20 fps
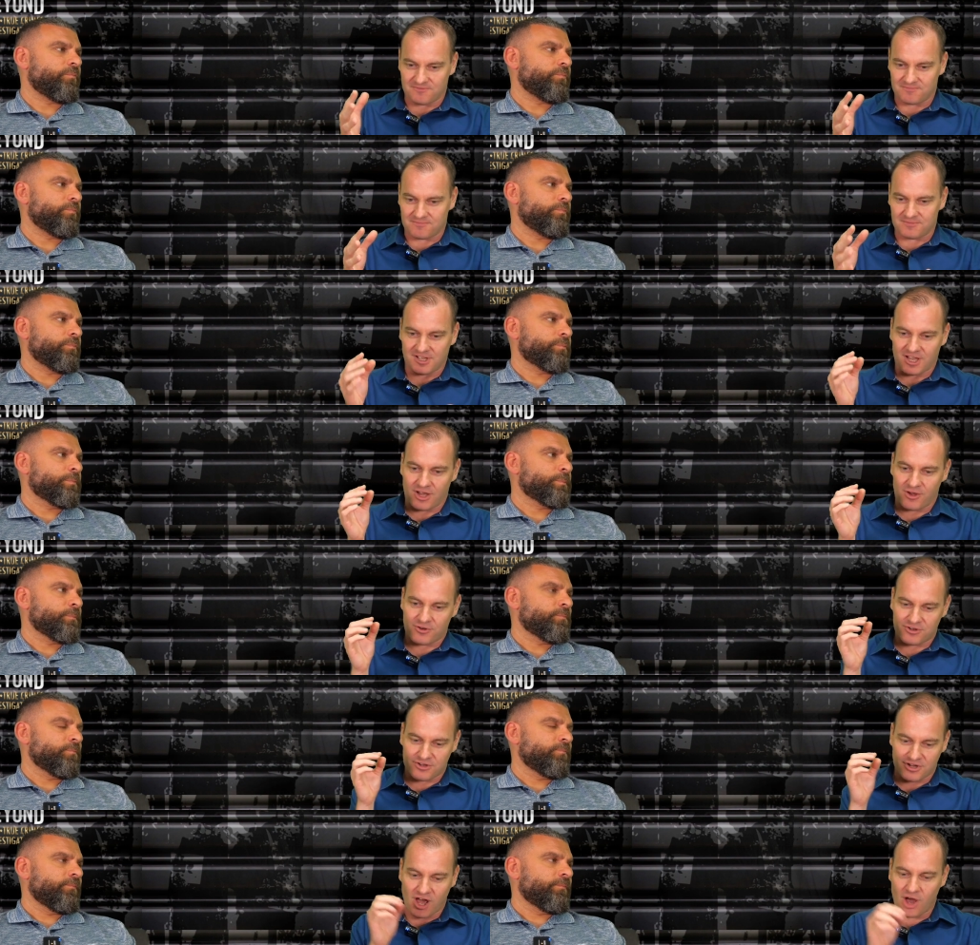Speaker 1: you
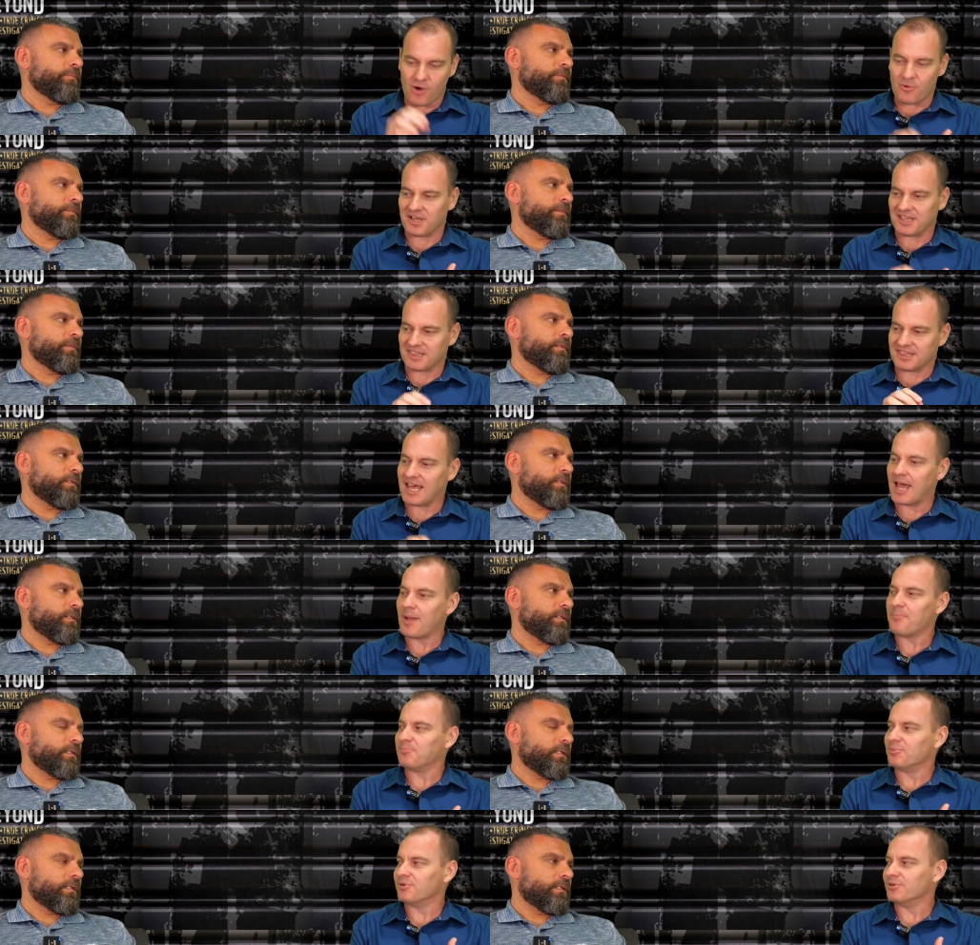know knowing
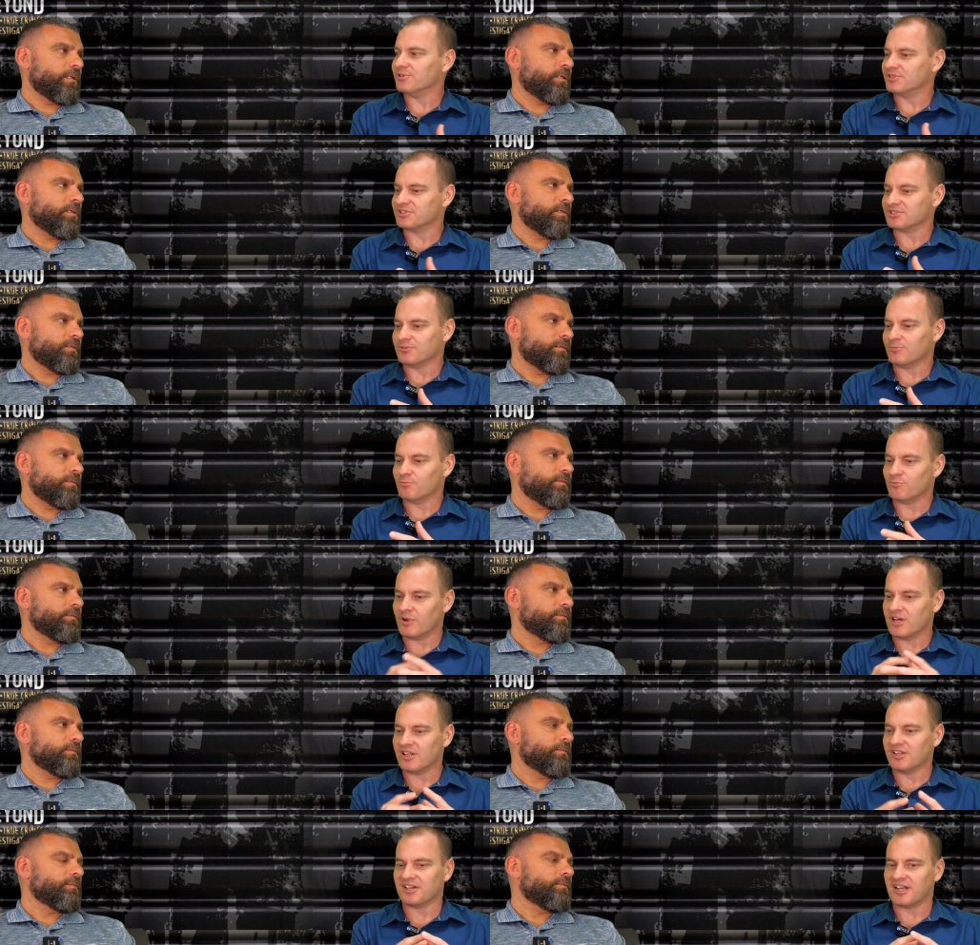that
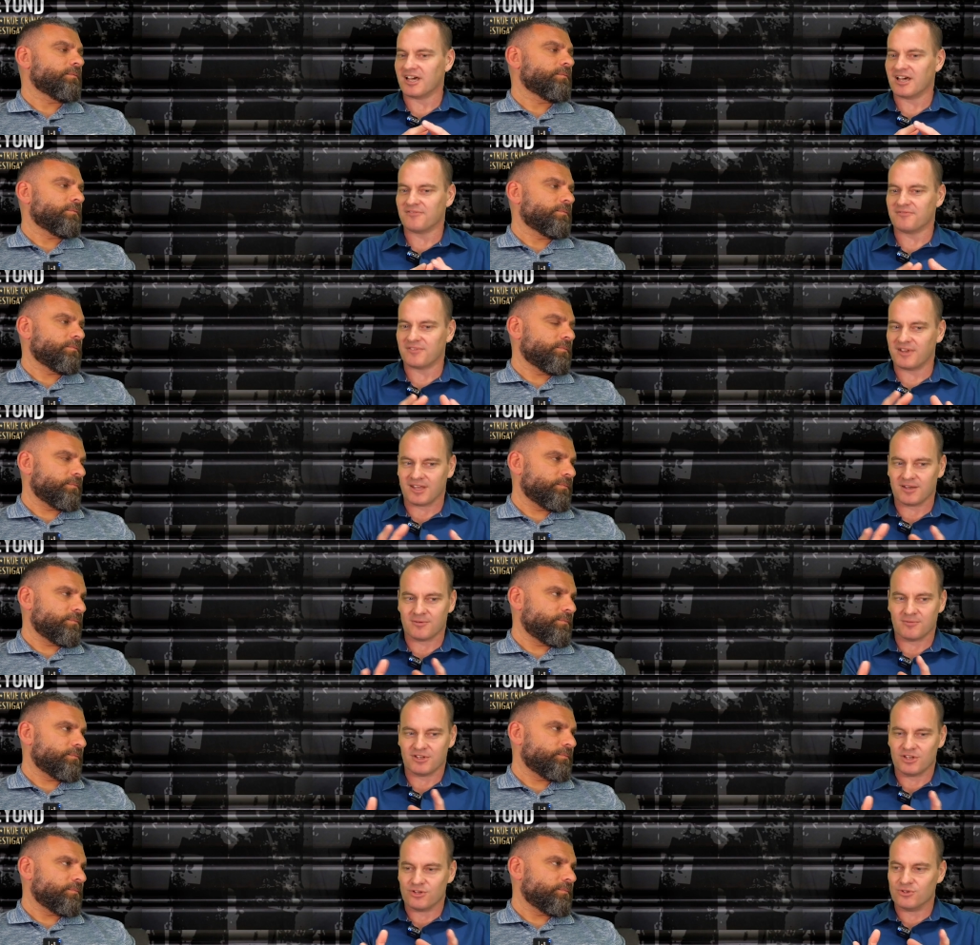person well enough
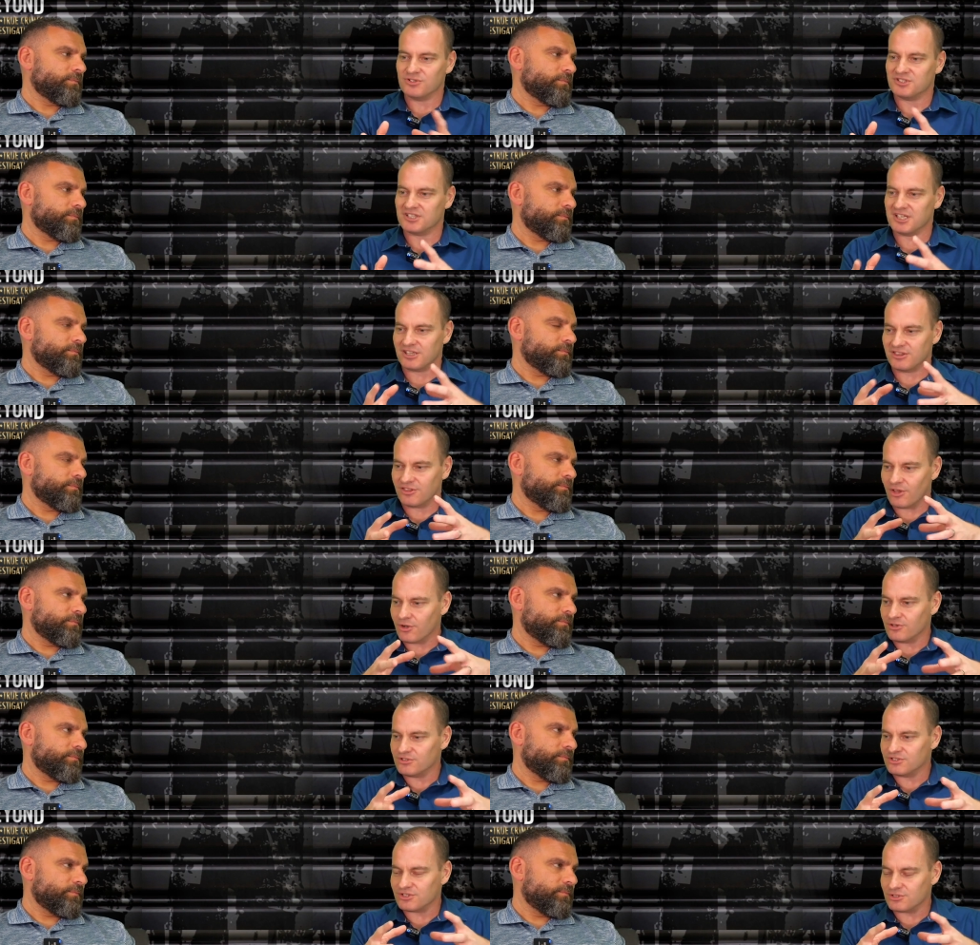and using
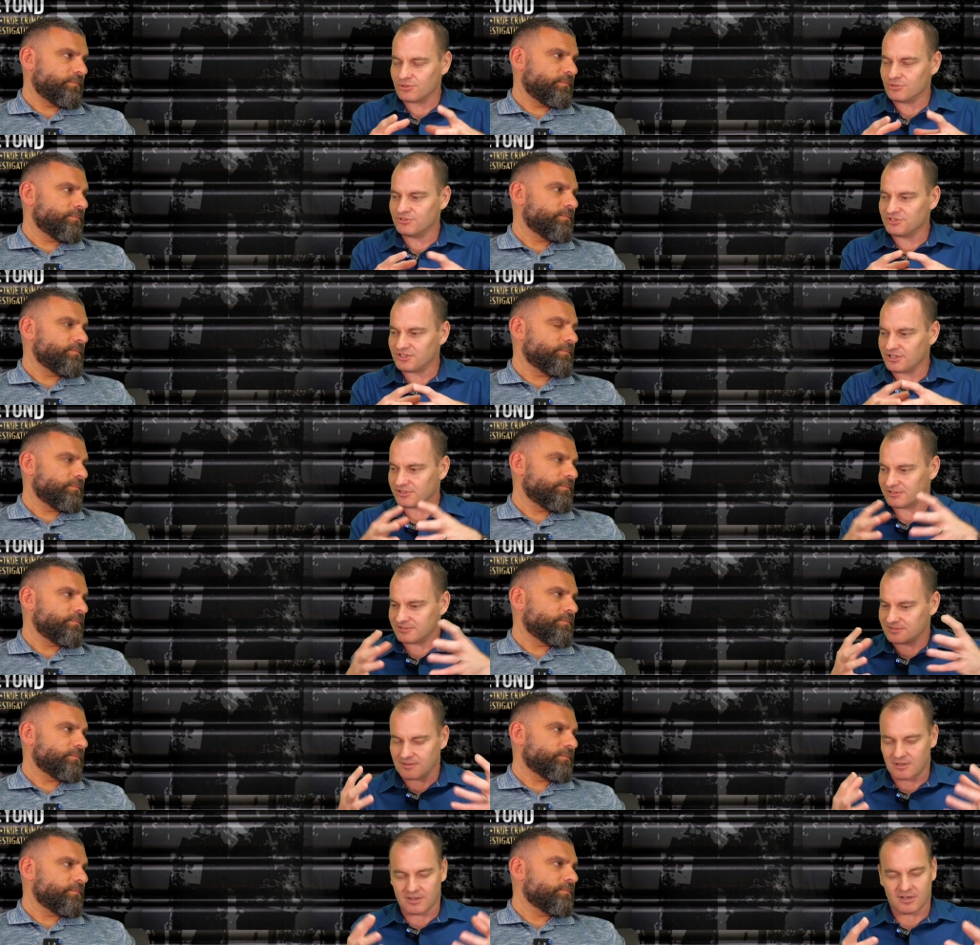those tools,
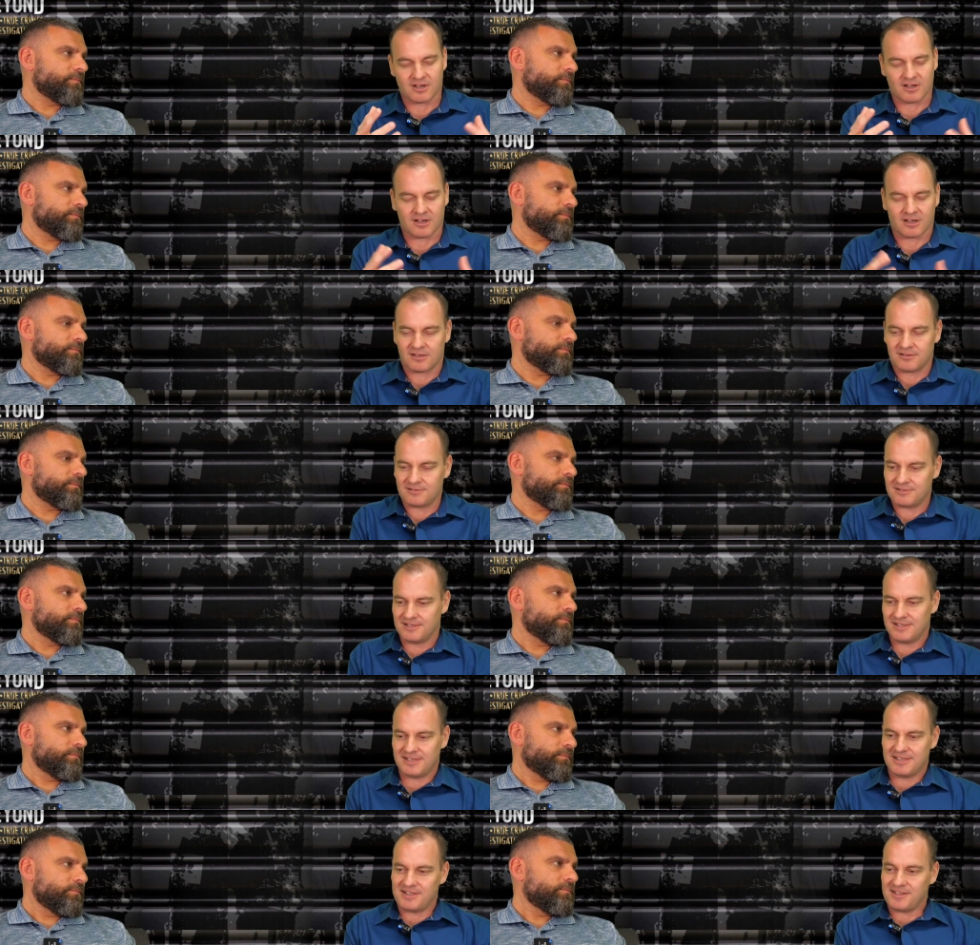those oh,
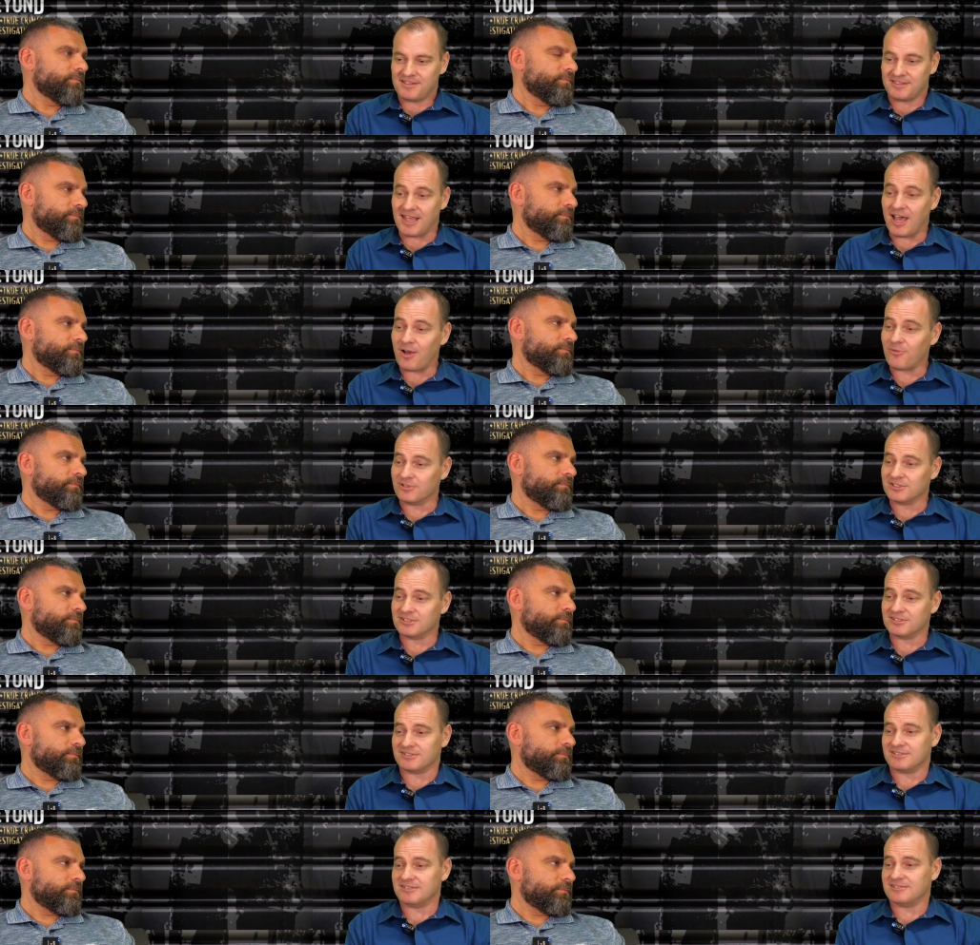that
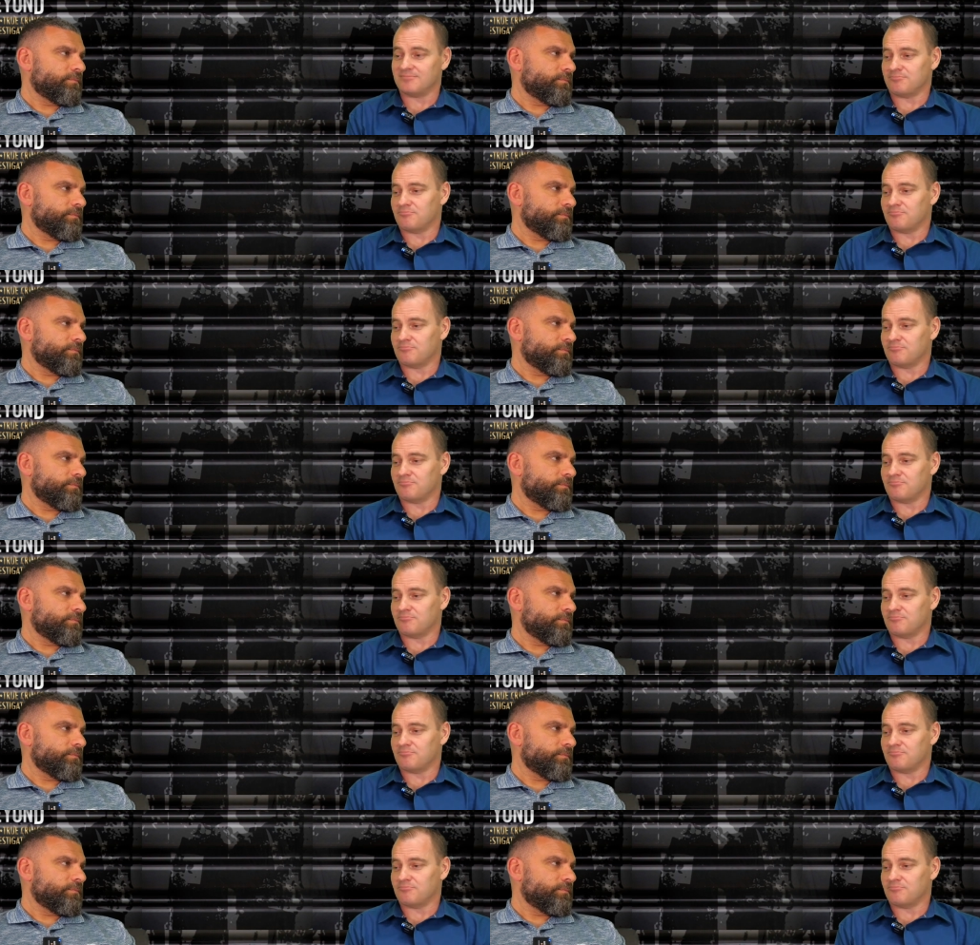was